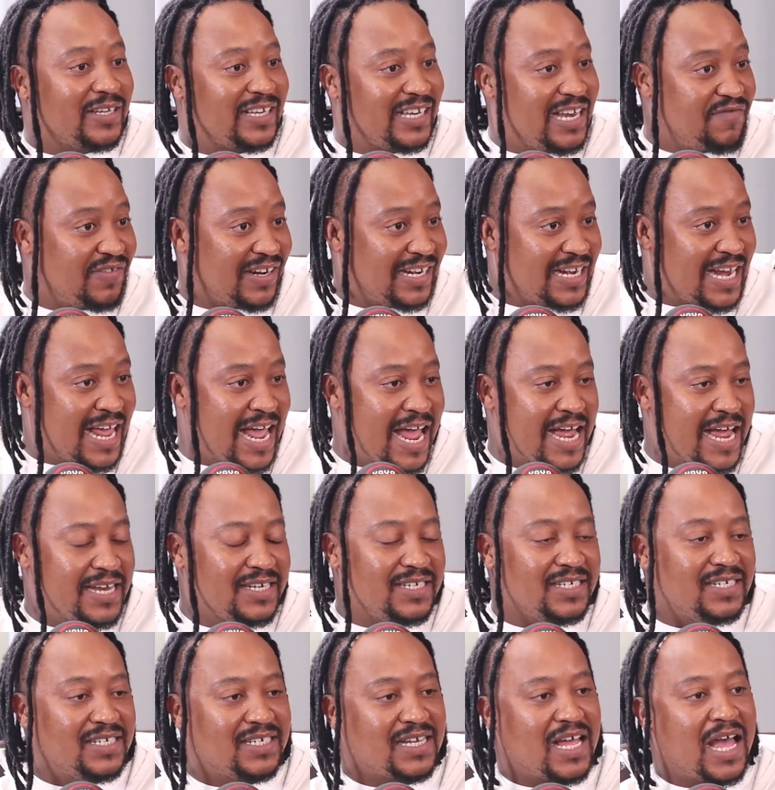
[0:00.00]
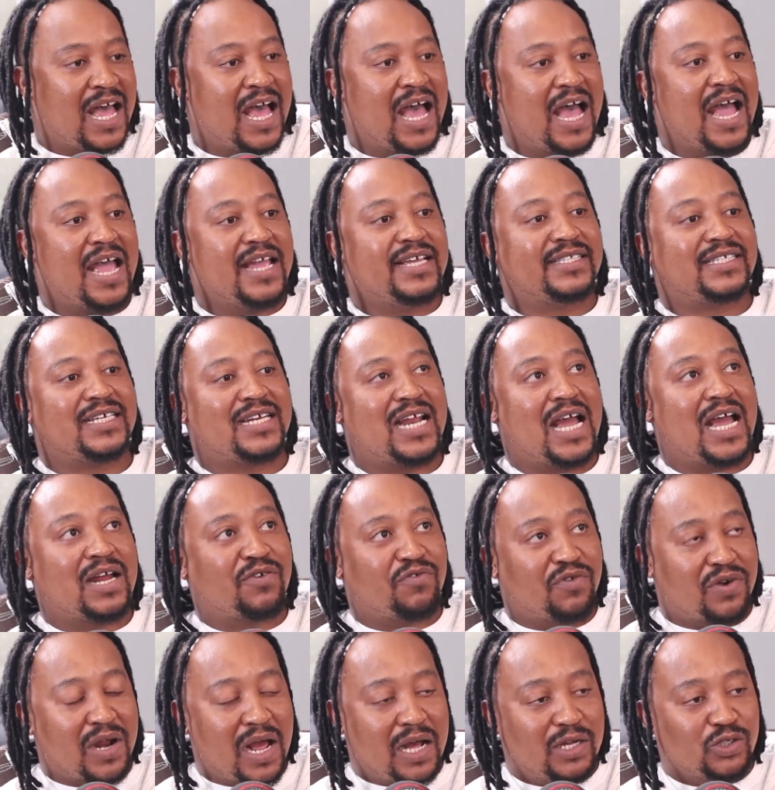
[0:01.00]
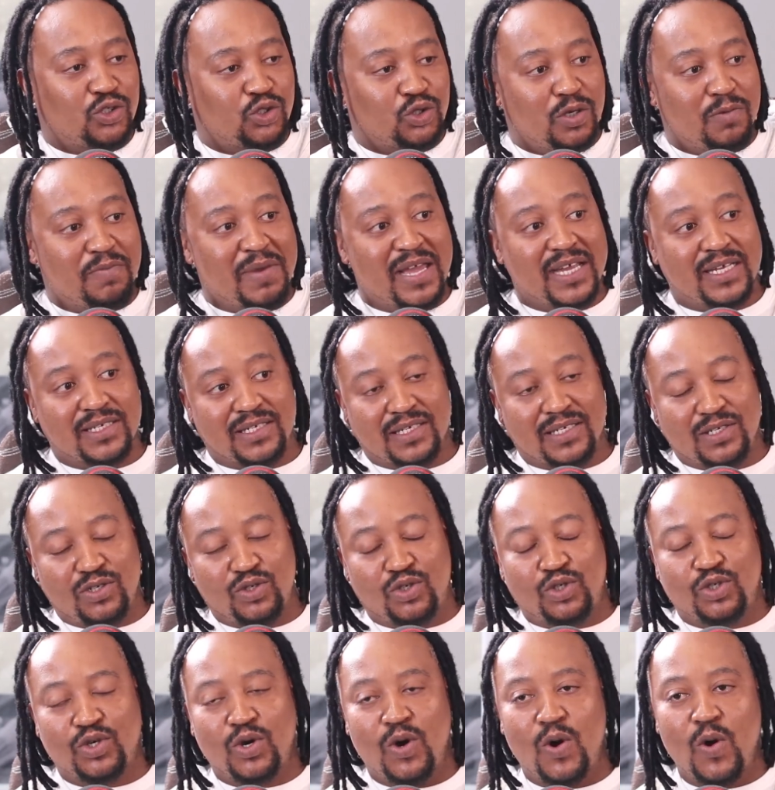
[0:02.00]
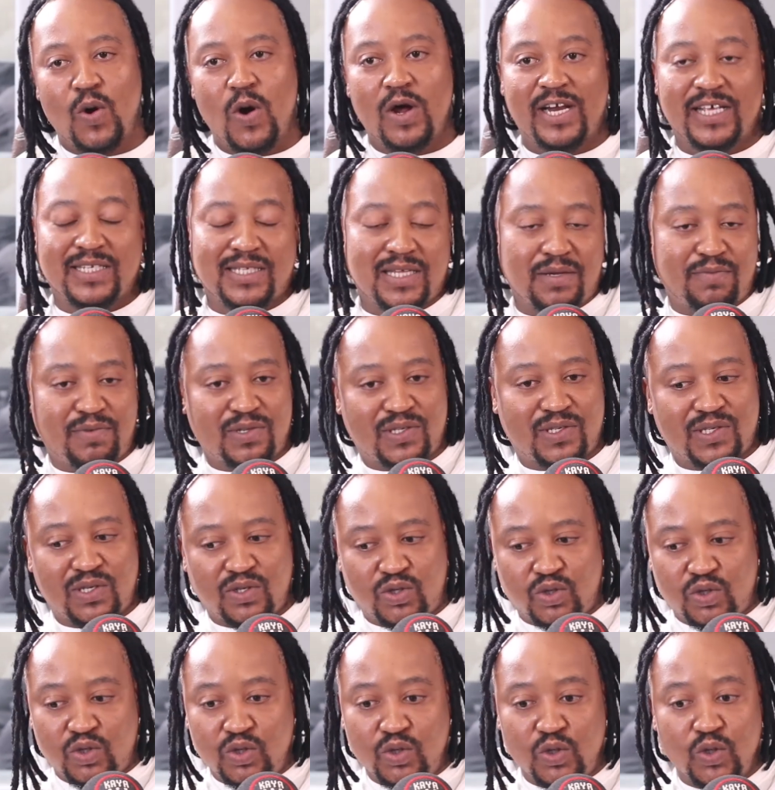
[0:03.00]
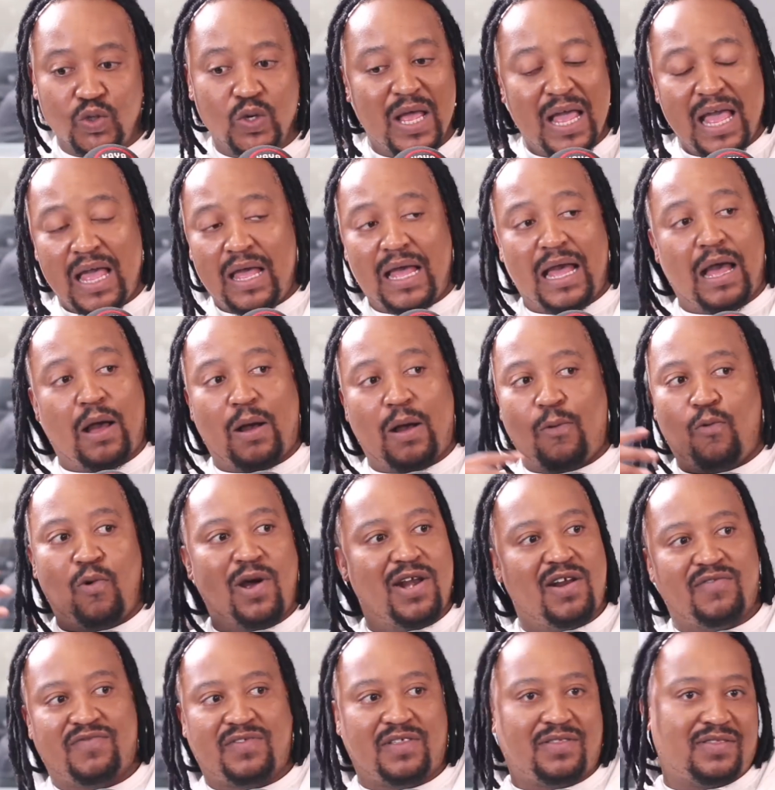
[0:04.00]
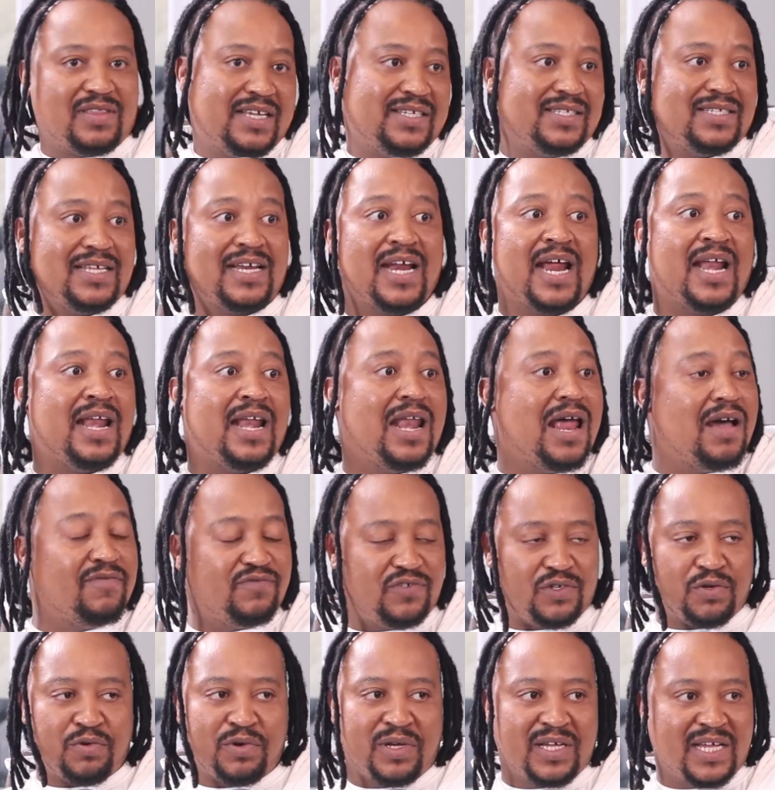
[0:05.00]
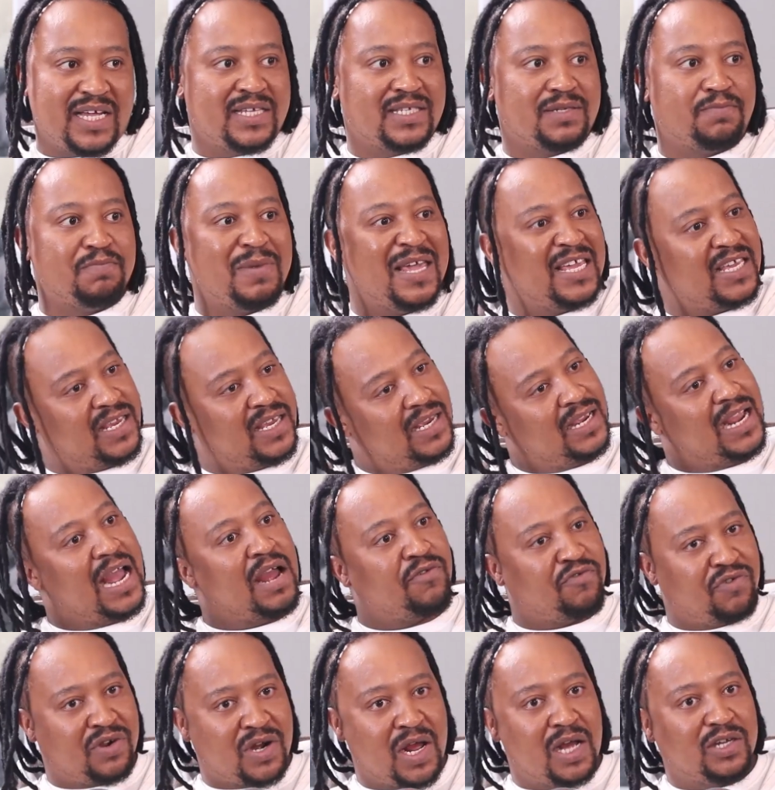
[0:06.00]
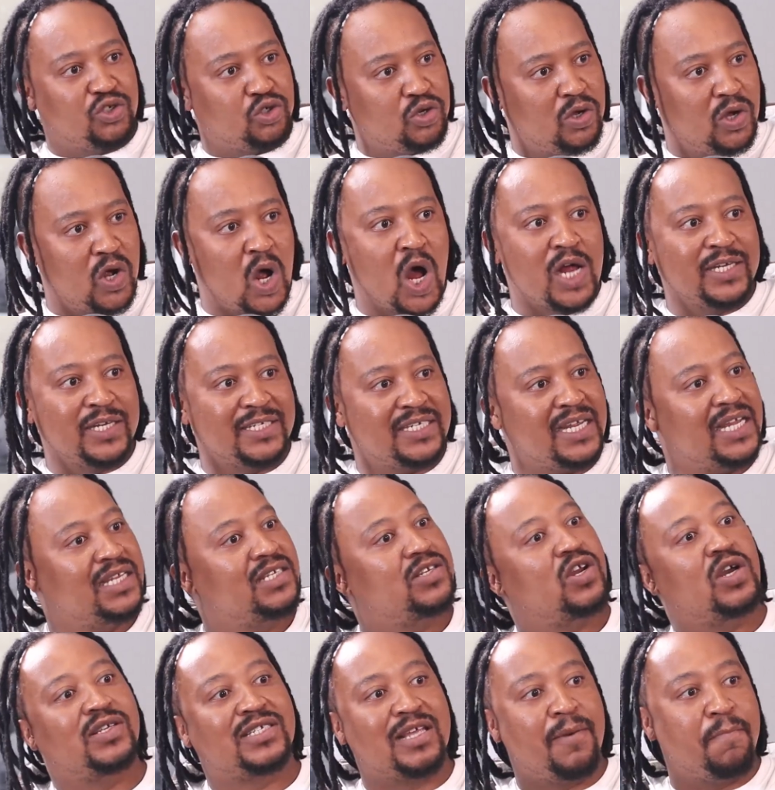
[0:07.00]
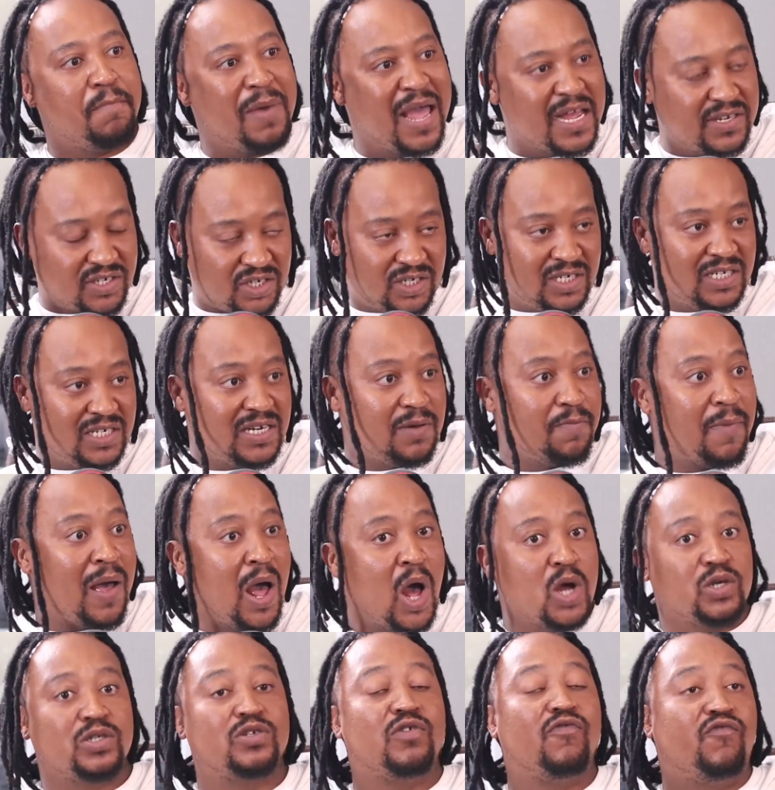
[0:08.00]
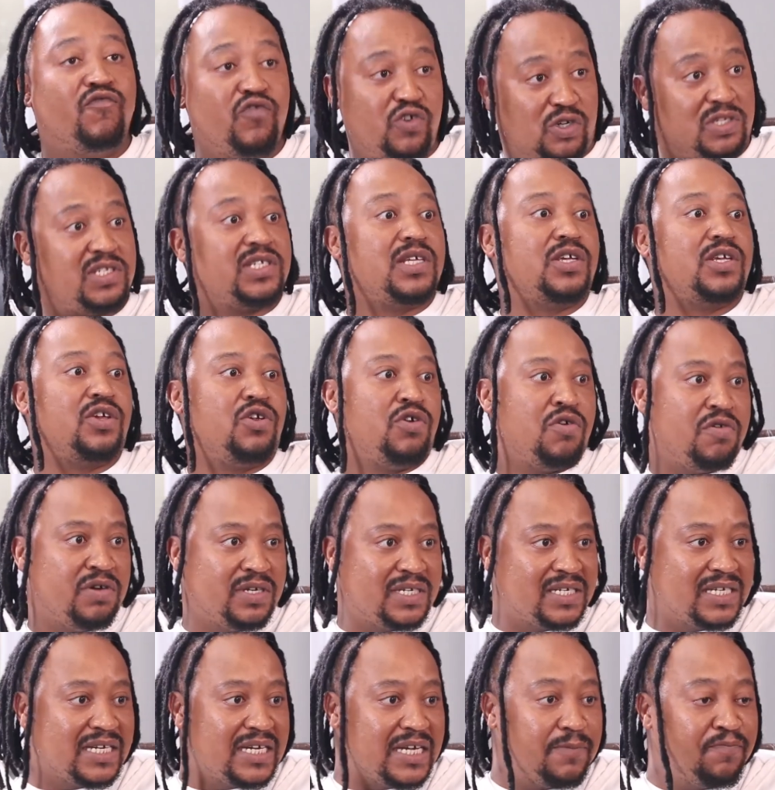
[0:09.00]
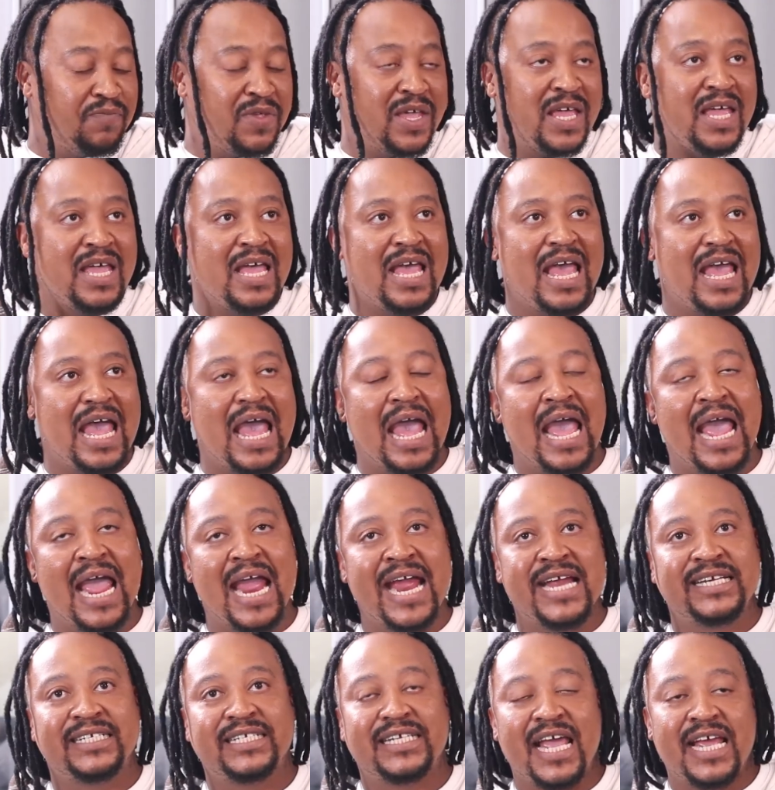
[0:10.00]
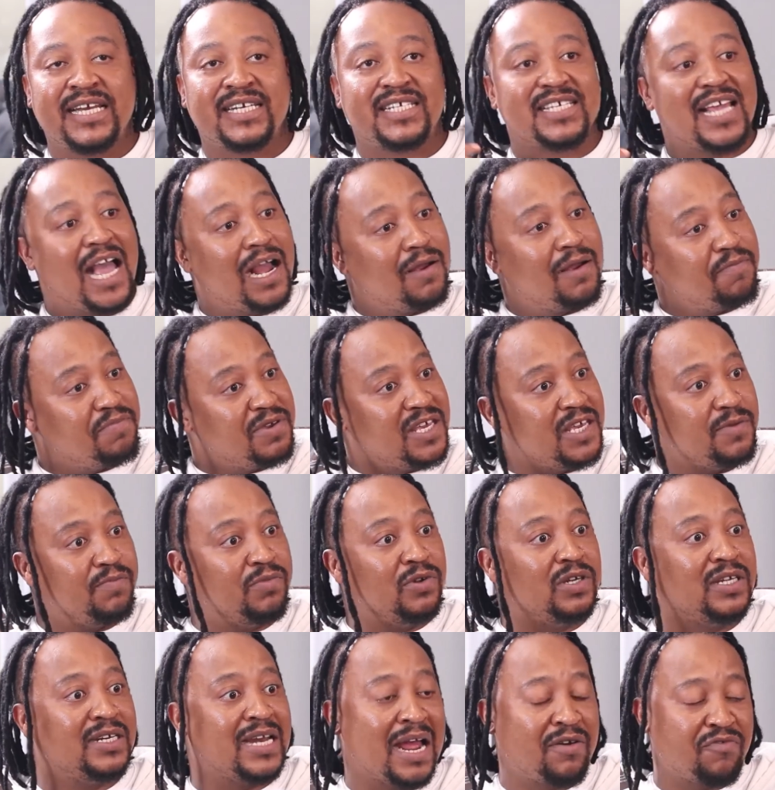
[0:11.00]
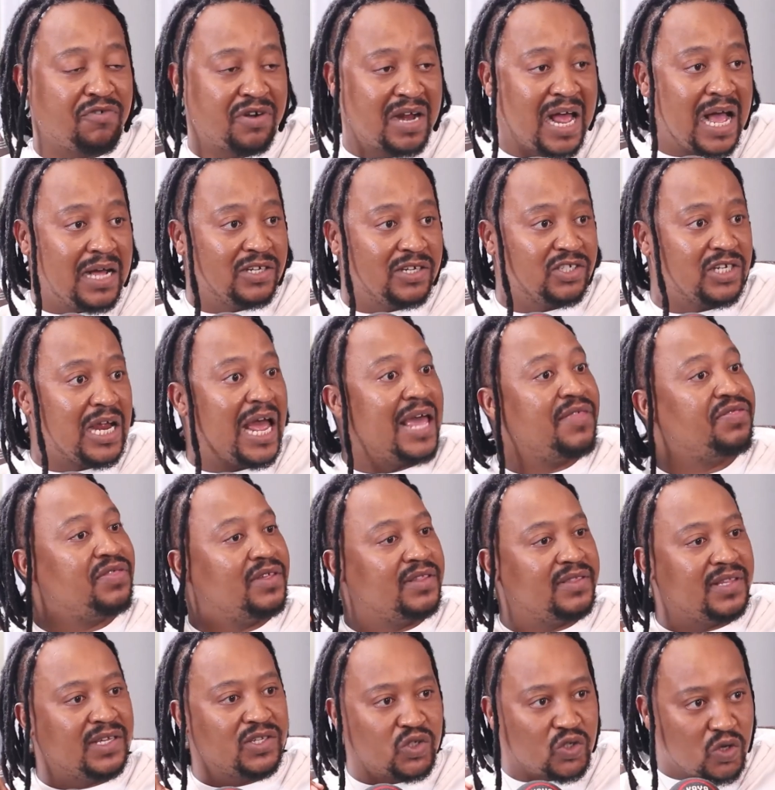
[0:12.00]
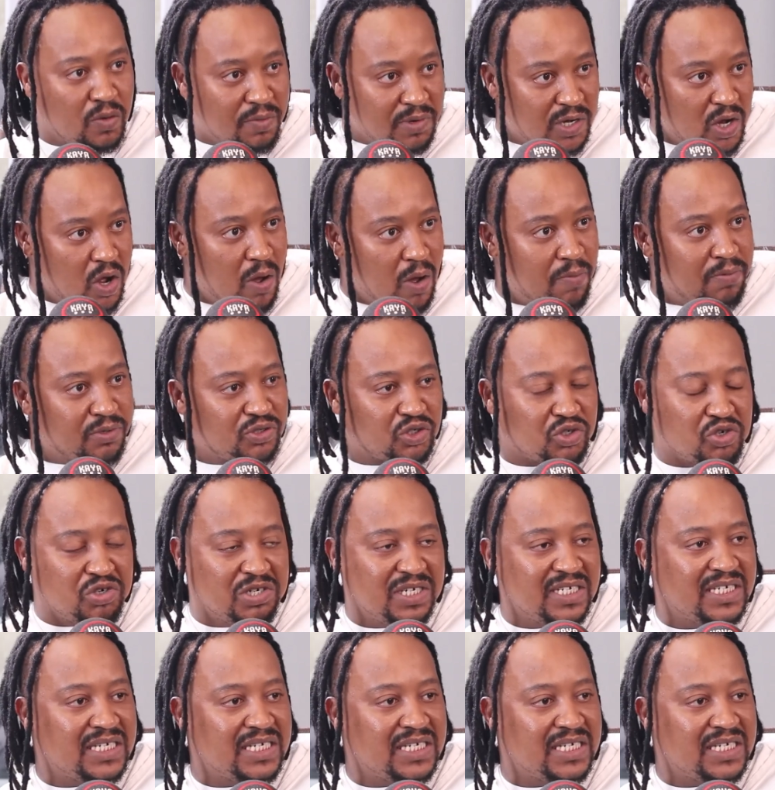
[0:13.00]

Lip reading: Living Land. It's an agricultural magazine show on SABC2. One of the things that I love doing is making agricultural content, because I'm passionate about food security and young people in agriculture. I think there's so many opportunities.